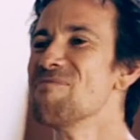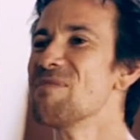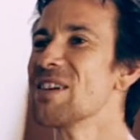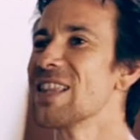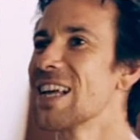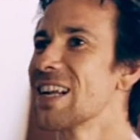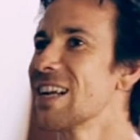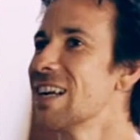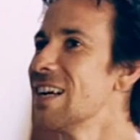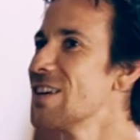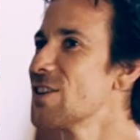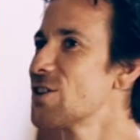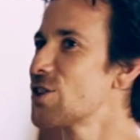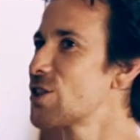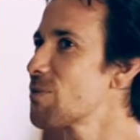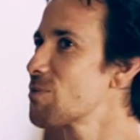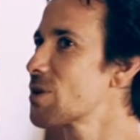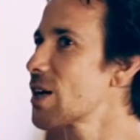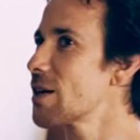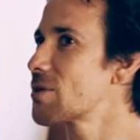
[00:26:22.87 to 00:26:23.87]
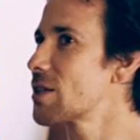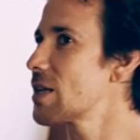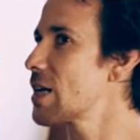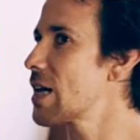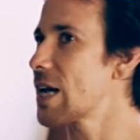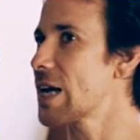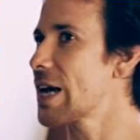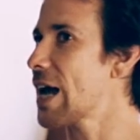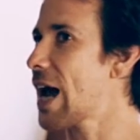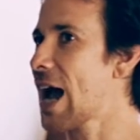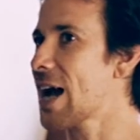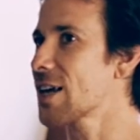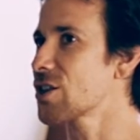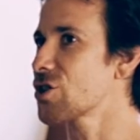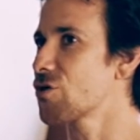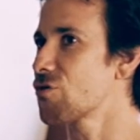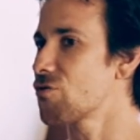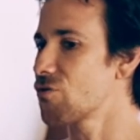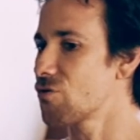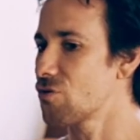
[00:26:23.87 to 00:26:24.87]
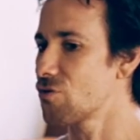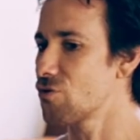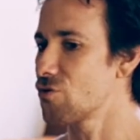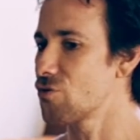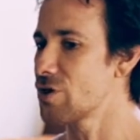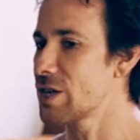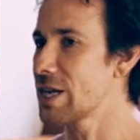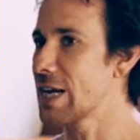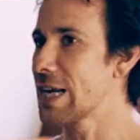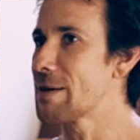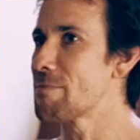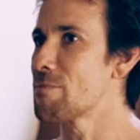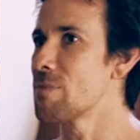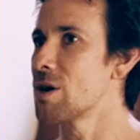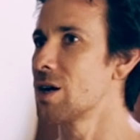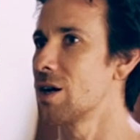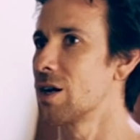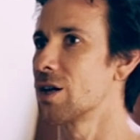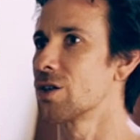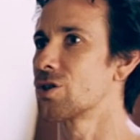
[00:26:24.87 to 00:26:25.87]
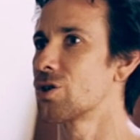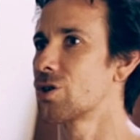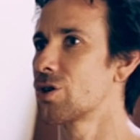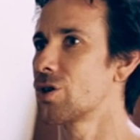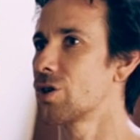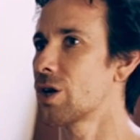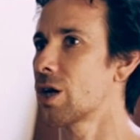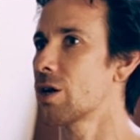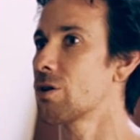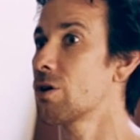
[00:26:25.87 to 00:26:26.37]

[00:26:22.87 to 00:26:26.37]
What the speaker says: But then sometimes it hasn't really merged,